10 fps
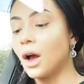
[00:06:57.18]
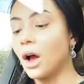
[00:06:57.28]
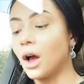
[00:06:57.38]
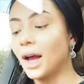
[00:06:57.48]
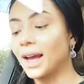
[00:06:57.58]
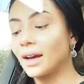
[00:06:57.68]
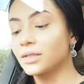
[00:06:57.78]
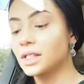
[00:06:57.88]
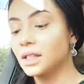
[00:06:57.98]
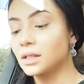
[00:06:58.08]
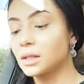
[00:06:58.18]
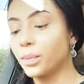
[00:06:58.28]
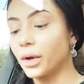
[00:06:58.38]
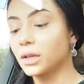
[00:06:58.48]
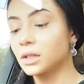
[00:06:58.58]
I have since
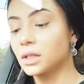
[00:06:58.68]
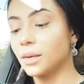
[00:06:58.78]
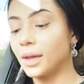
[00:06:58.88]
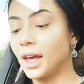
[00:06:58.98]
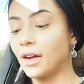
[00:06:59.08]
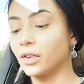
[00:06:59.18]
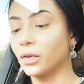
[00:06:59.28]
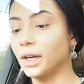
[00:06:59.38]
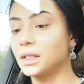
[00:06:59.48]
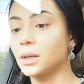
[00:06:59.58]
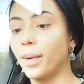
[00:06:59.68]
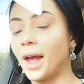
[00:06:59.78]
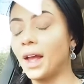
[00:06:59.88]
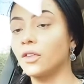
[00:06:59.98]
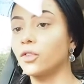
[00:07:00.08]
spoken to them and they have agreed to
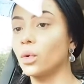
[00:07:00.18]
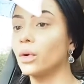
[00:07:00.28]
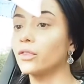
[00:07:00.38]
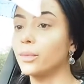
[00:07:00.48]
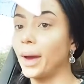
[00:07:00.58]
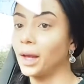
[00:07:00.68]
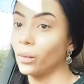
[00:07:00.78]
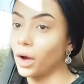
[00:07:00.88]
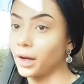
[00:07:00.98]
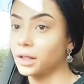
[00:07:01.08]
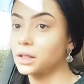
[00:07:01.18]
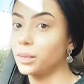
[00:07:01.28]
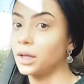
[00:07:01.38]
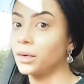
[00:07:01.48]
pay for all of the paintwork to be